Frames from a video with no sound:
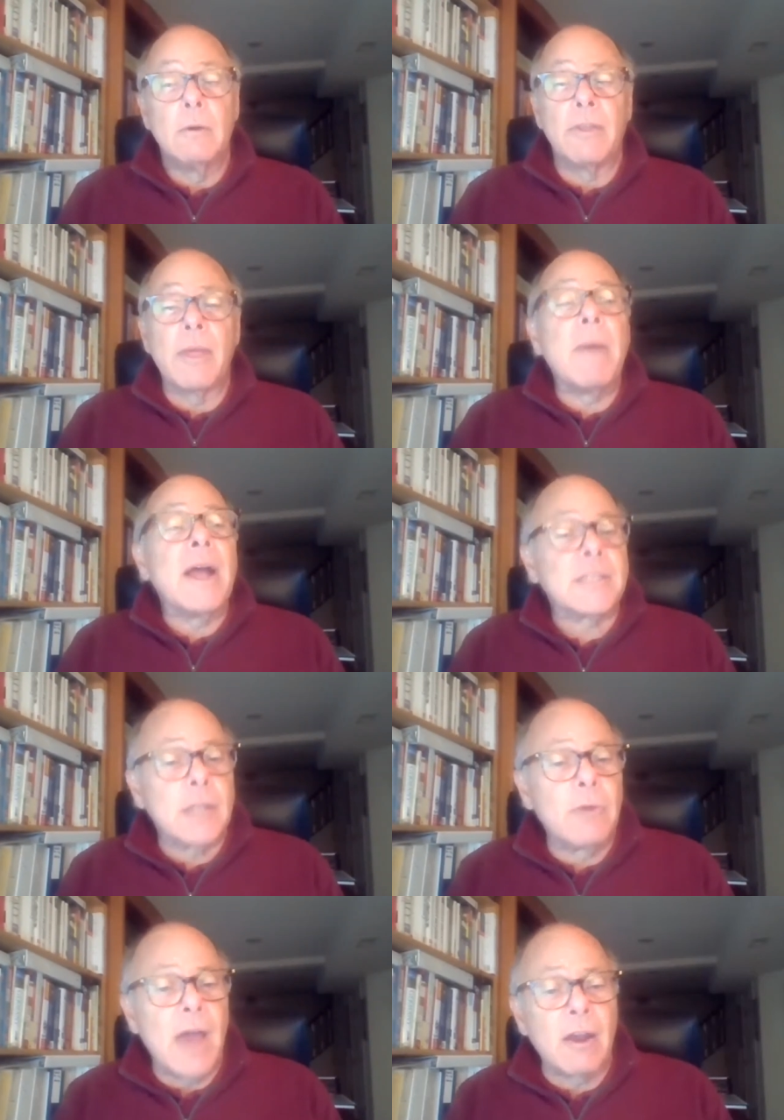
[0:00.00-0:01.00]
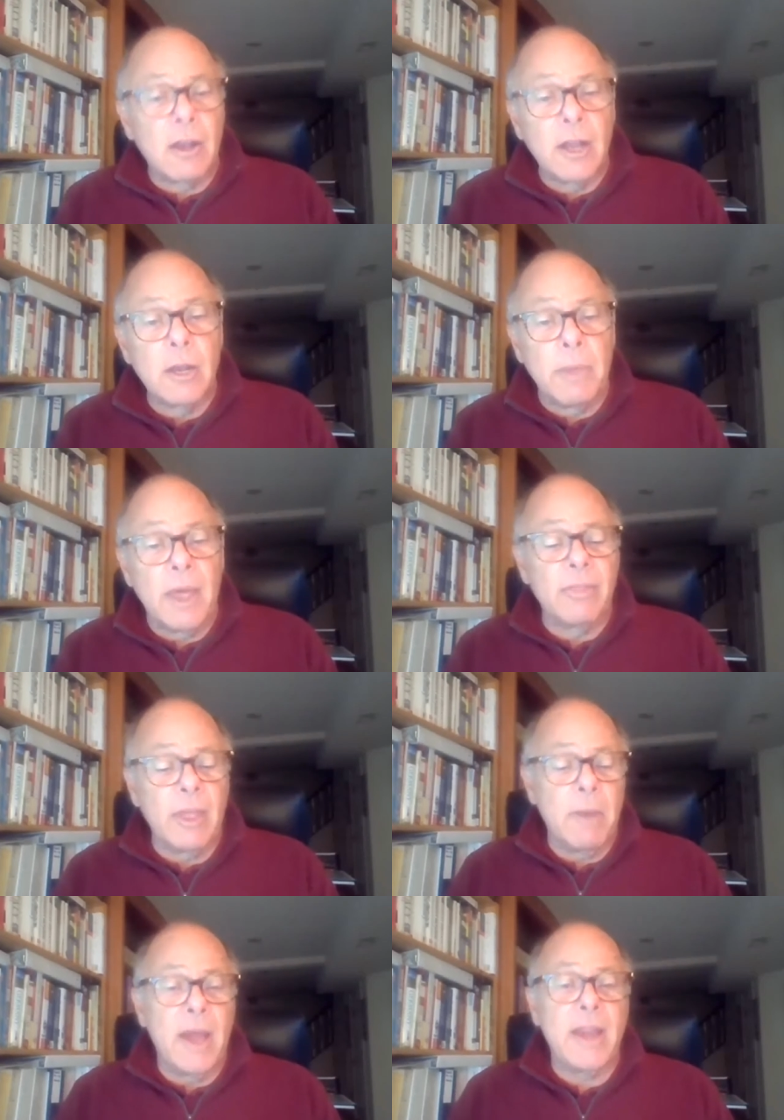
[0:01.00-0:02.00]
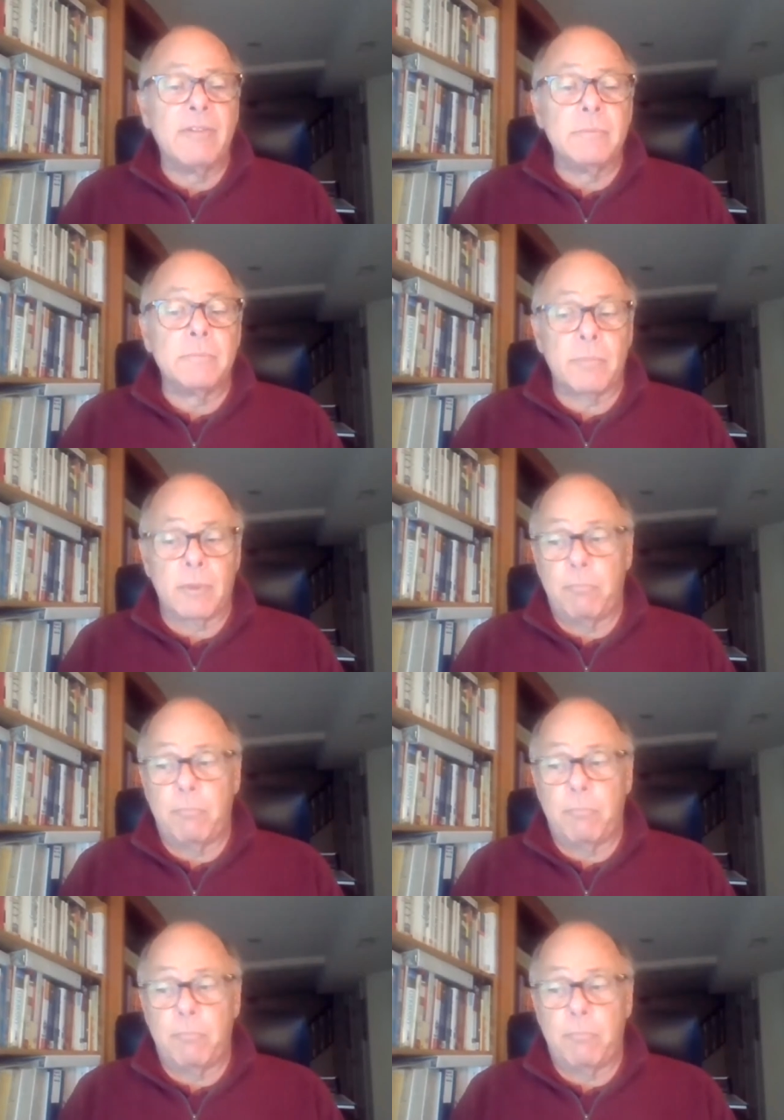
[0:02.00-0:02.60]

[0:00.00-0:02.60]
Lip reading: Well, they might slow down a little bit. They might even